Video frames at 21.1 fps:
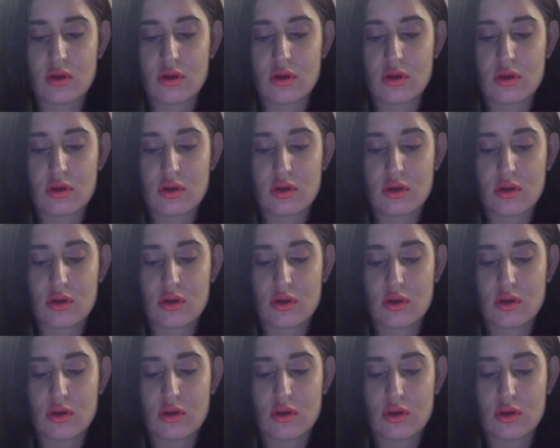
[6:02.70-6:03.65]

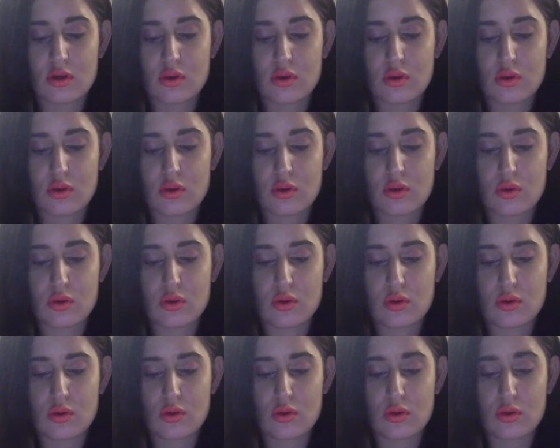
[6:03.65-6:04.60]

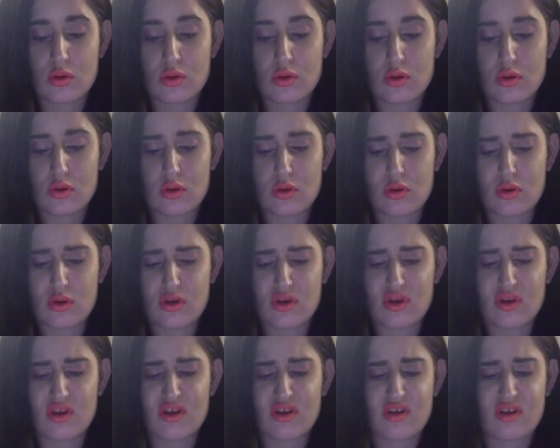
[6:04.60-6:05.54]

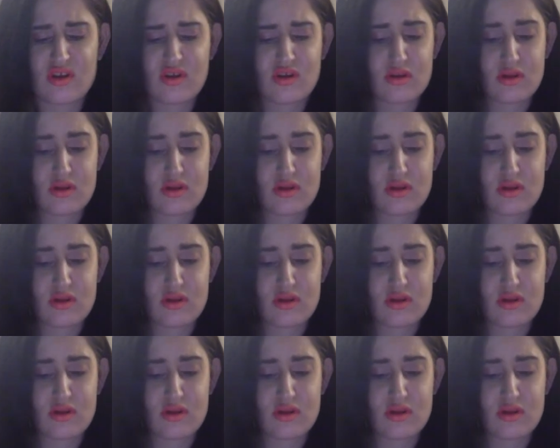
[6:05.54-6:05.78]
Nothing is said.